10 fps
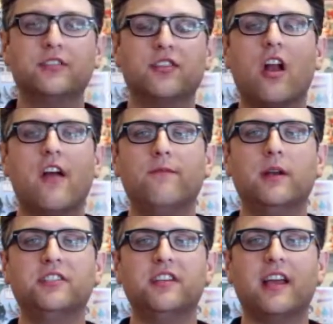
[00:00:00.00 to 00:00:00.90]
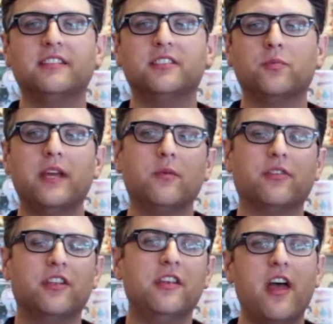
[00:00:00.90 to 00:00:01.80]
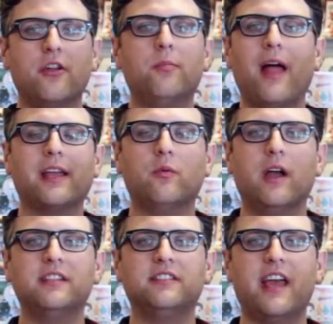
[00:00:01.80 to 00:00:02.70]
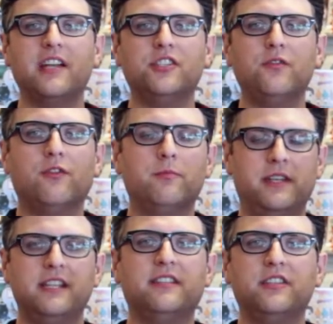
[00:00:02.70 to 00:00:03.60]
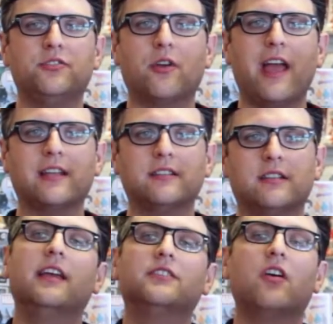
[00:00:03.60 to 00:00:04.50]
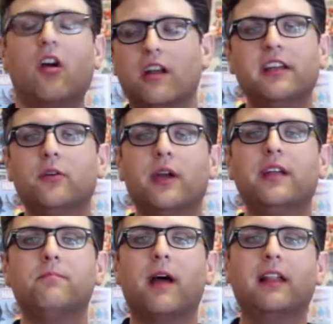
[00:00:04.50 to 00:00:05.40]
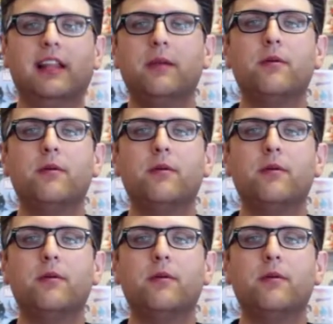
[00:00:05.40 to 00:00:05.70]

to start off merchandise this week with another black and white statue from DC Direct. It's Harley Quinn by Lee